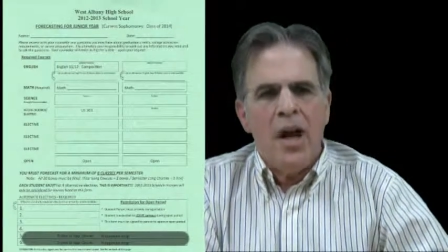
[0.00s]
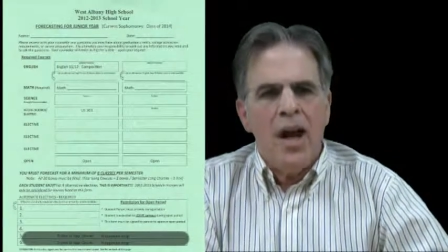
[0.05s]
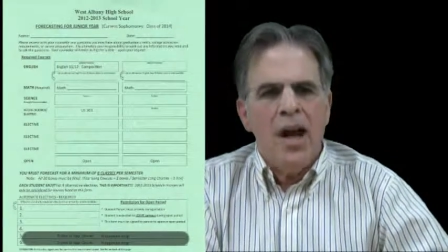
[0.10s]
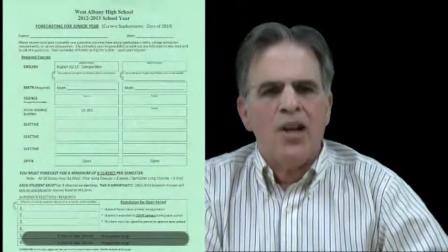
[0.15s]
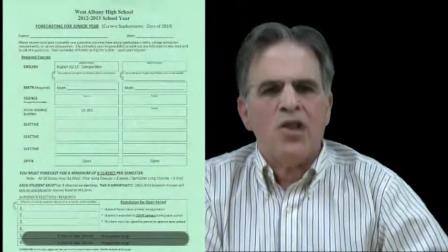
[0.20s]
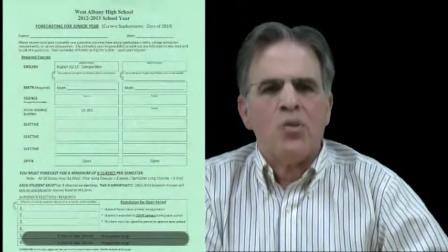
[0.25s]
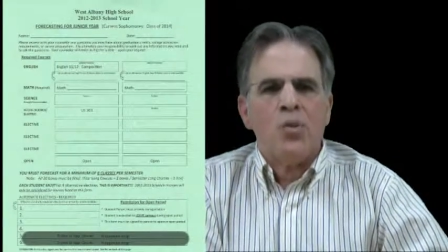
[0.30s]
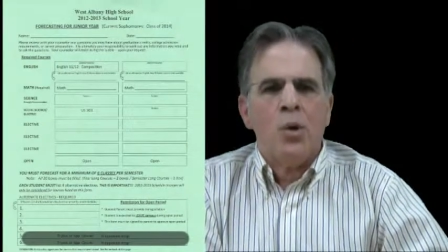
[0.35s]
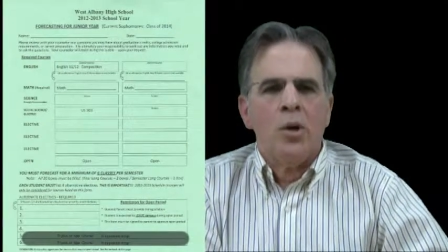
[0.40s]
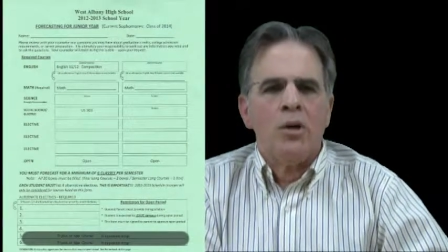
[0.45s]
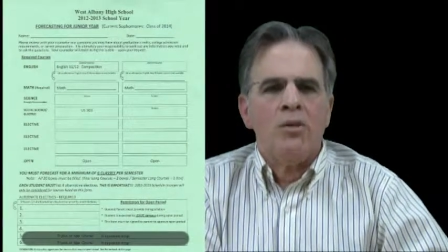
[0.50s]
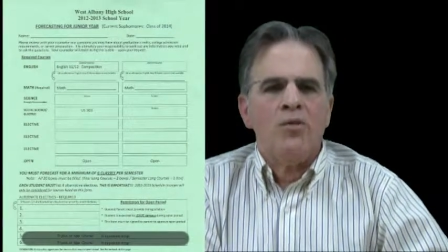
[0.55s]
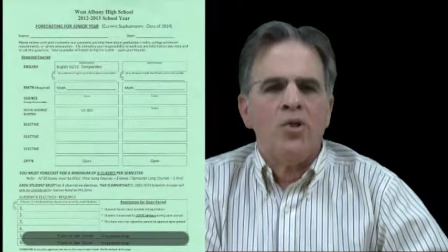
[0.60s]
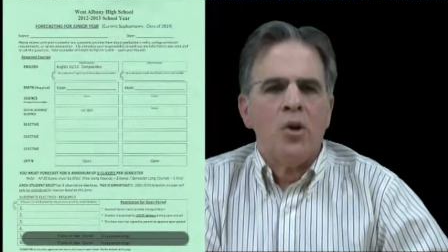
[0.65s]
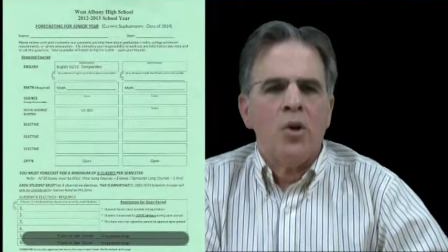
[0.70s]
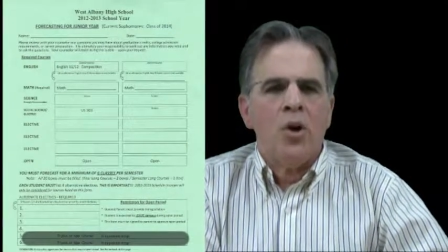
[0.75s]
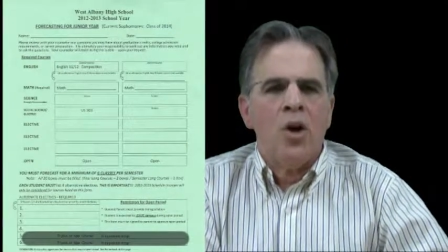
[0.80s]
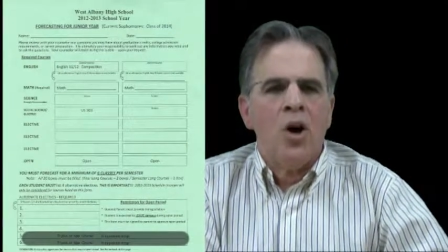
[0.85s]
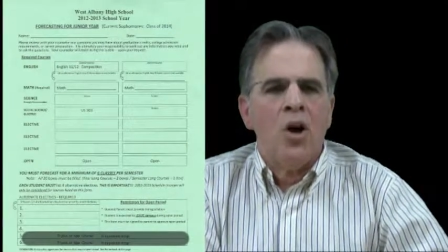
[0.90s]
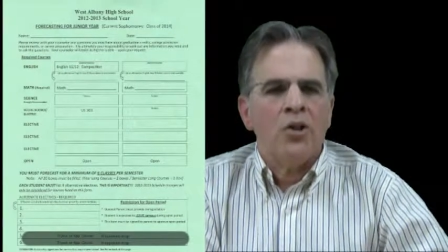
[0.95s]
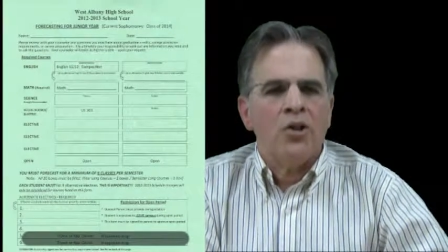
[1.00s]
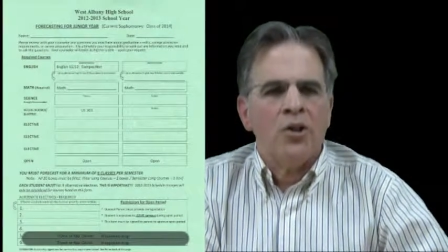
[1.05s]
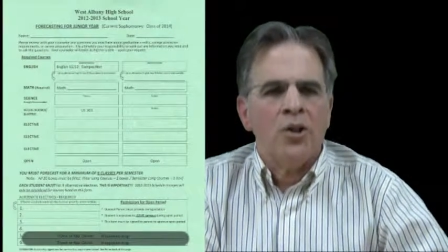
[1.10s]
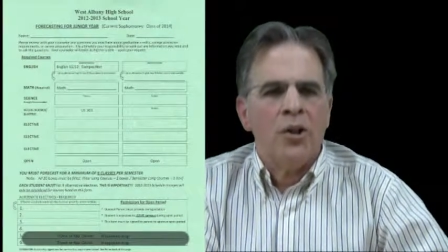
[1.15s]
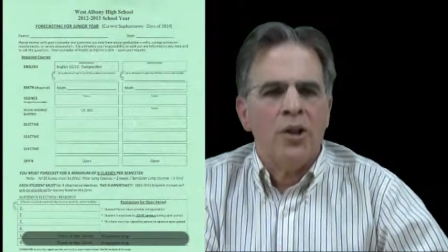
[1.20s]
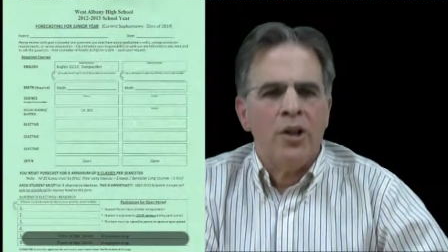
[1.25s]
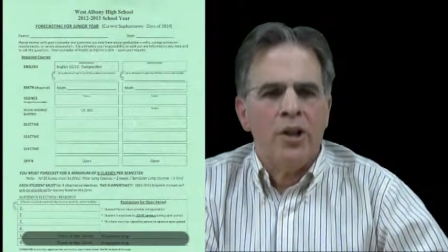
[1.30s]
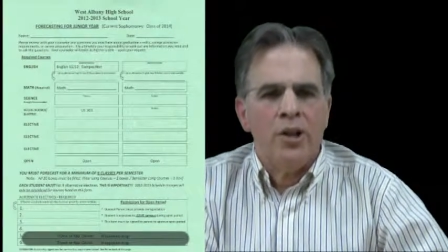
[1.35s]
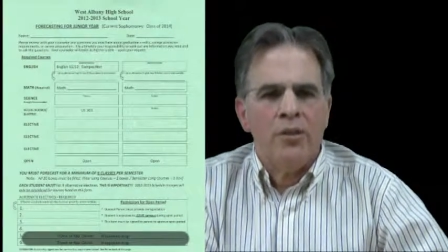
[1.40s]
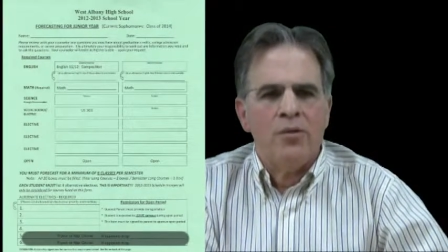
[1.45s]
as one of your
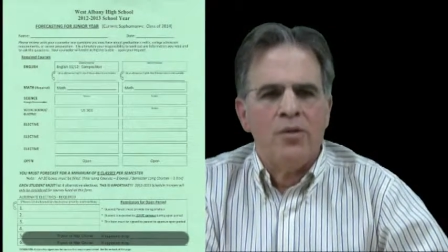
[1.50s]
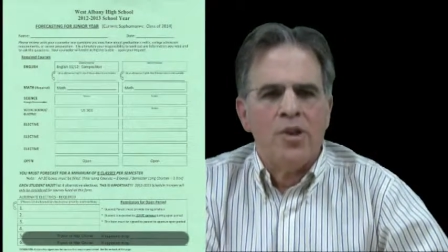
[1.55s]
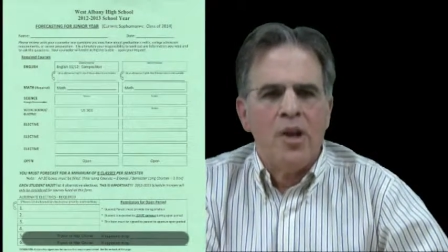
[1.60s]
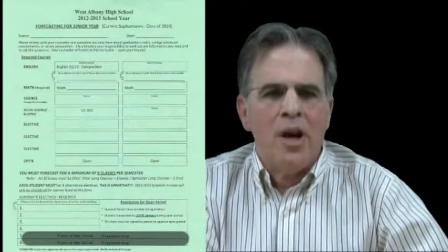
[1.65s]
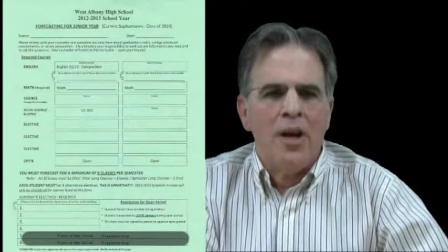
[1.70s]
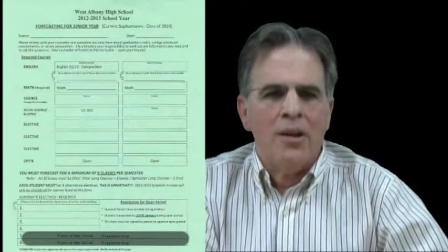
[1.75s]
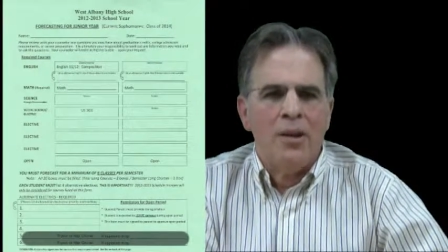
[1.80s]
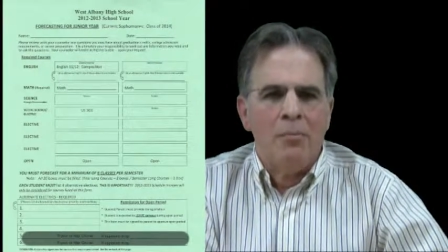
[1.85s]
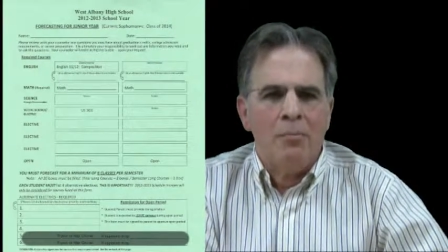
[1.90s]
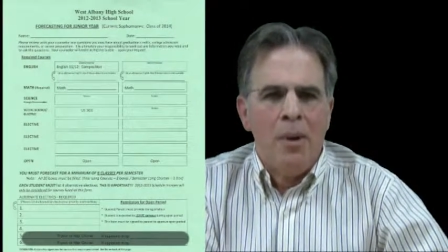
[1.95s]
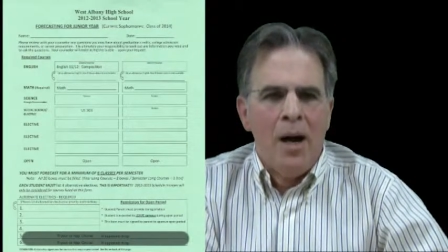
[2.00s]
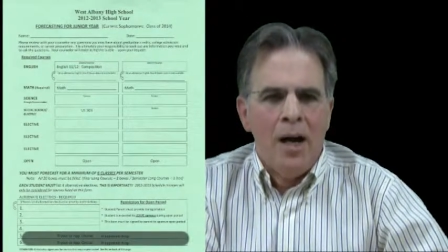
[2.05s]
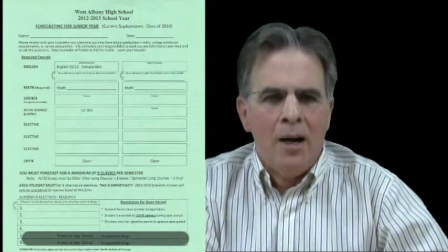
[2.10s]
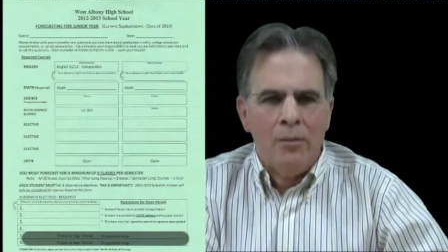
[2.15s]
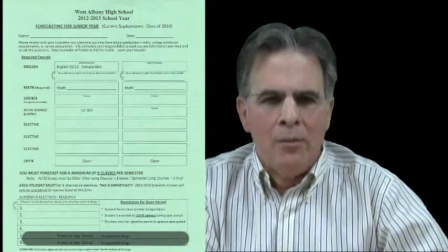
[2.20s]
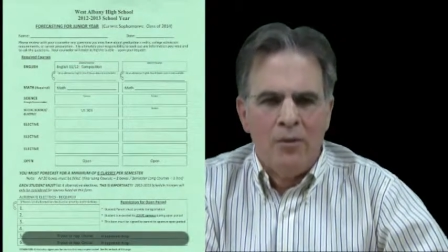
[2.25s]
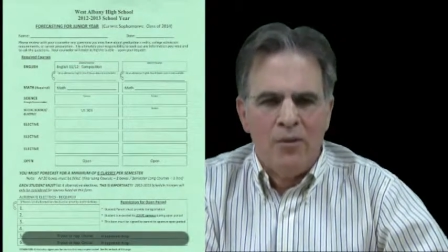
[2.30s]
alternatives on the bottom